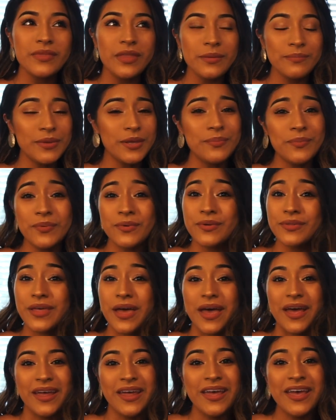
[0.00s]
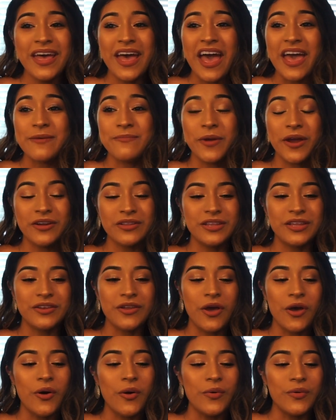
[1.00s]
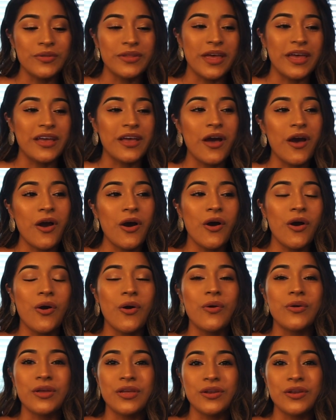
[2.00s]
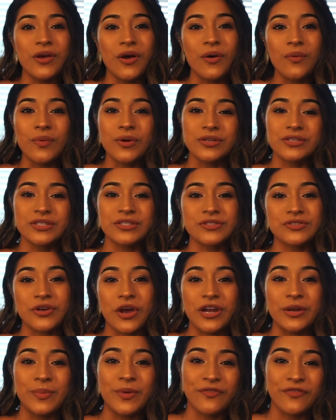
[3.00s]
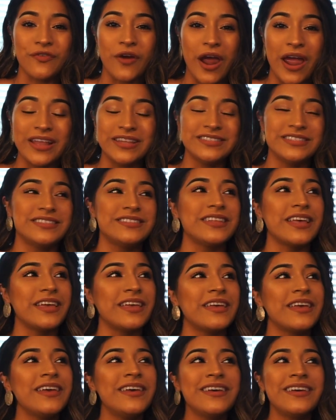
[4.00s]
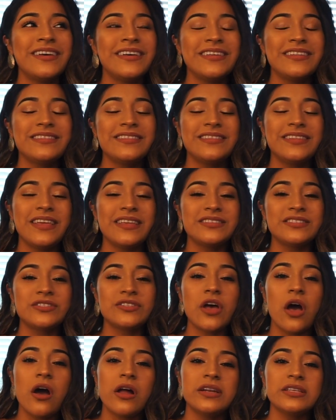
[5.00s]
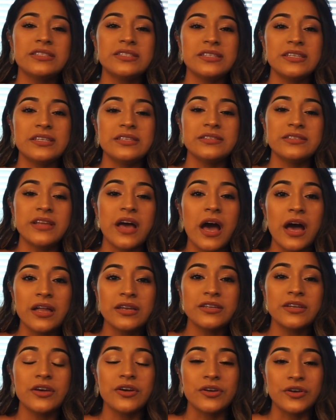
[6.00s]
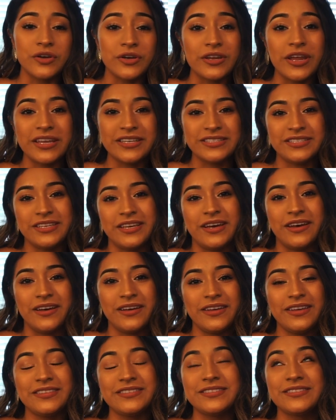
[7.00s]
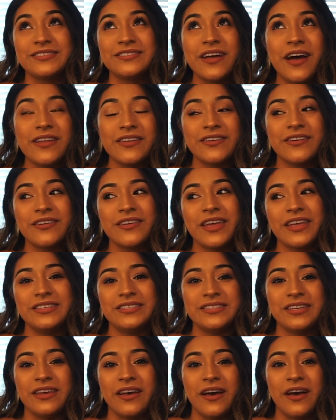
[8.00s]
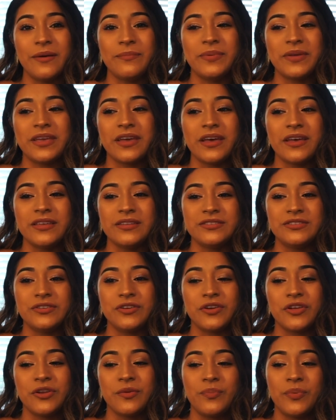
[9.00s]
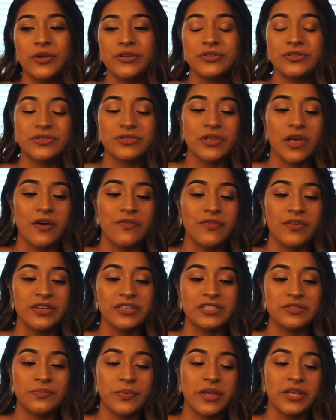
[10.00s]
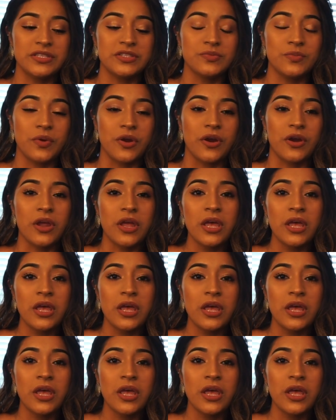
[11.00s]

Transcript: people that I barely know, like, oh, you know, we're just trying to be friends. Like, it's honestly not a good idea. It's not a good idea because you're gonna put yourself in a space where